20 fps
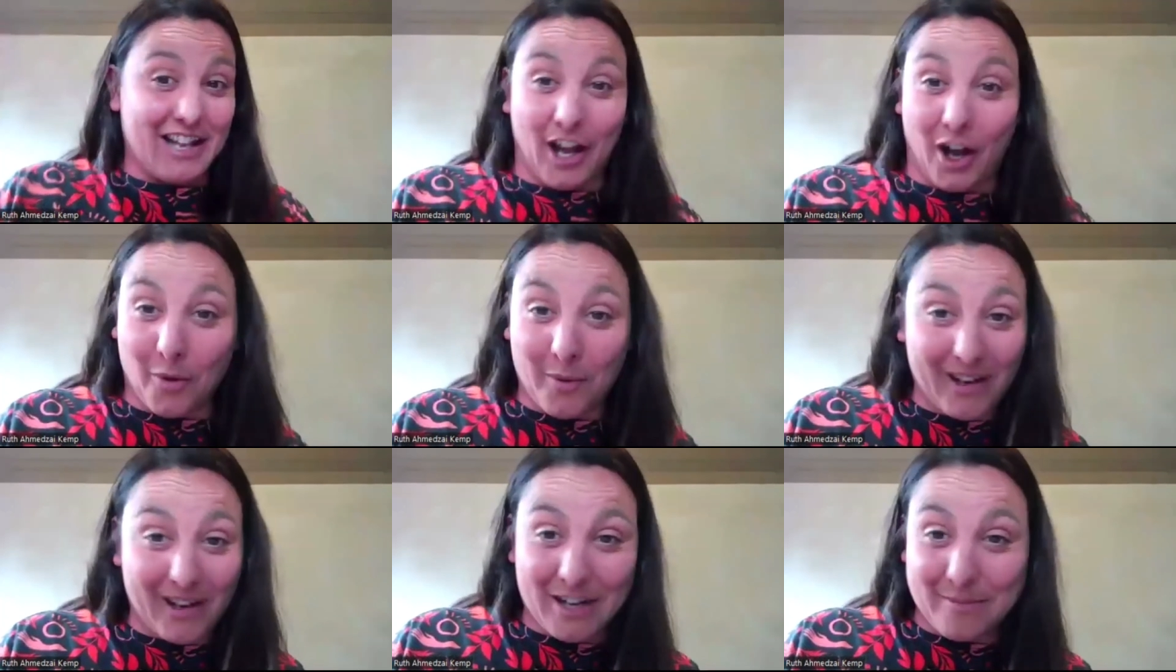
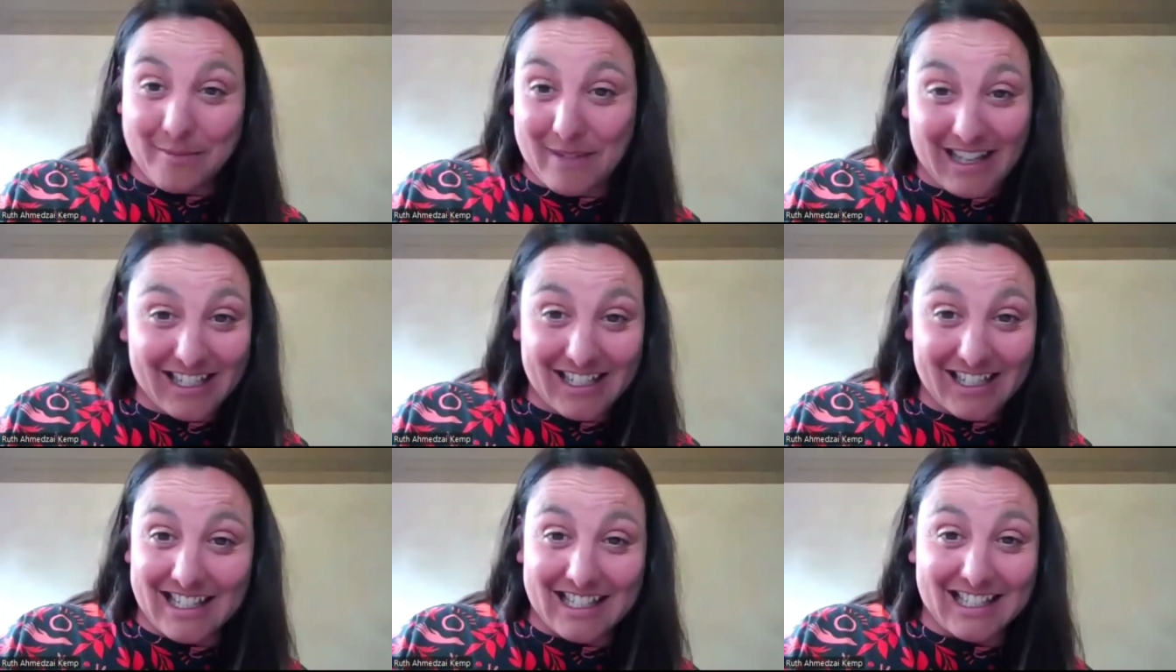are we going to
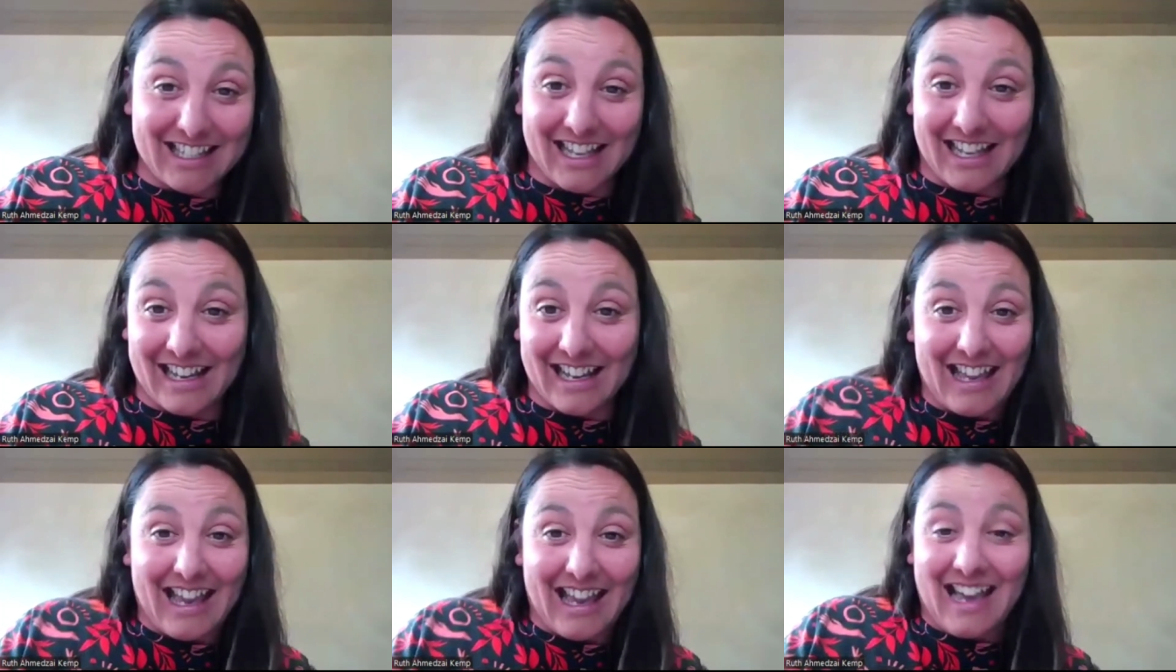mention this
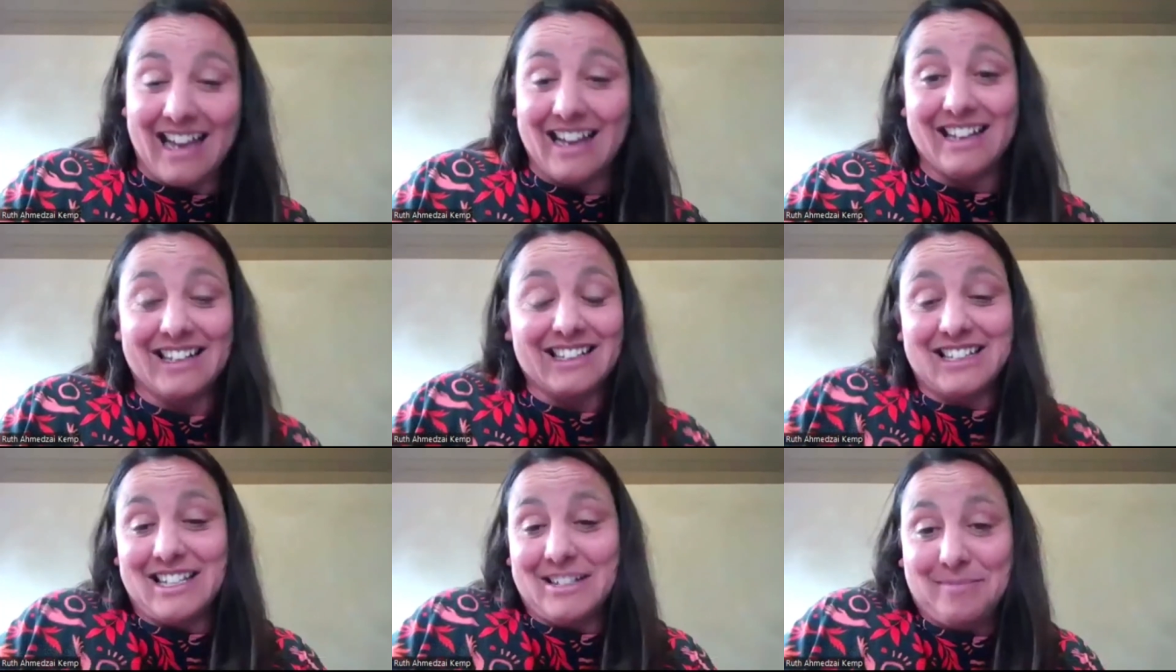thing
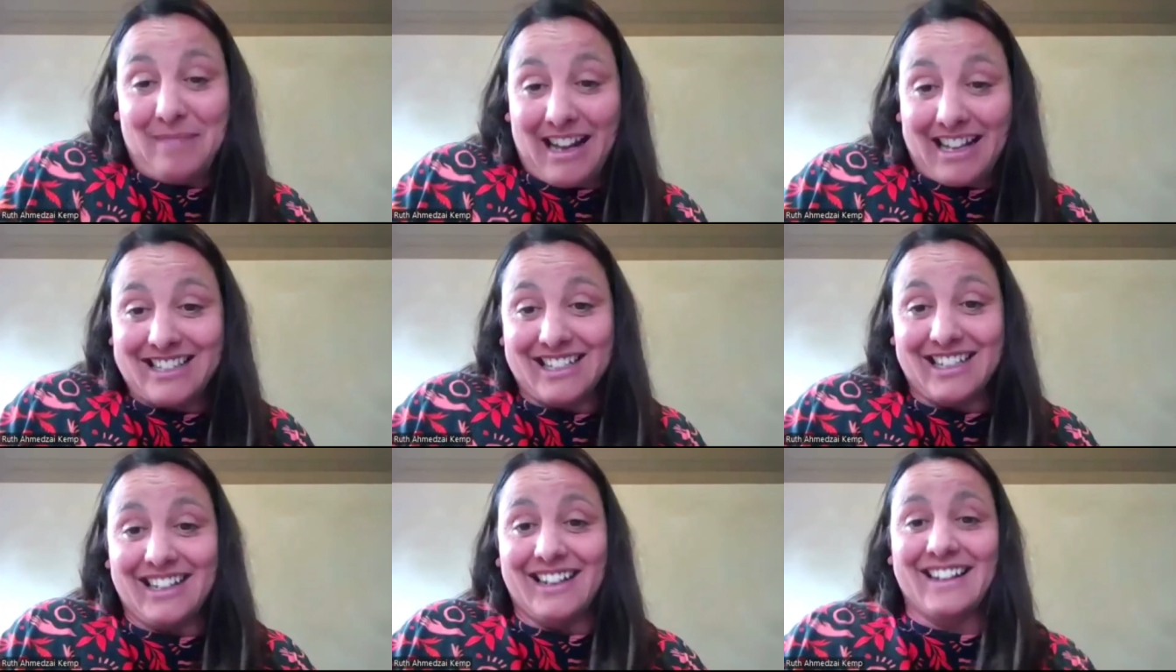again? Does it
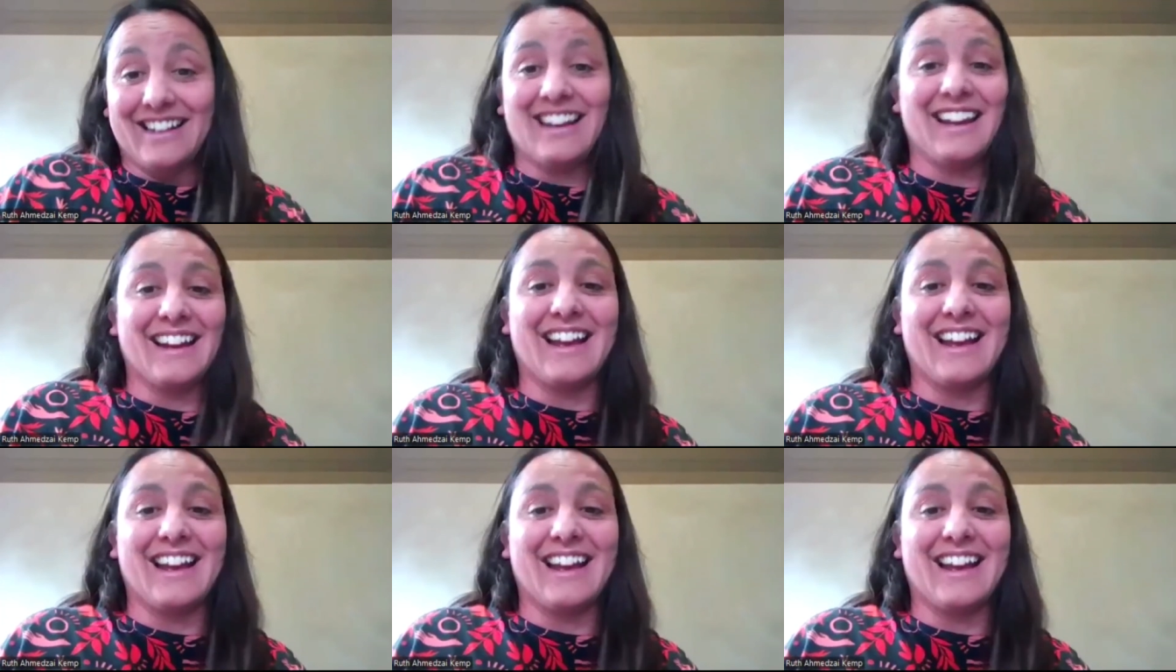matter?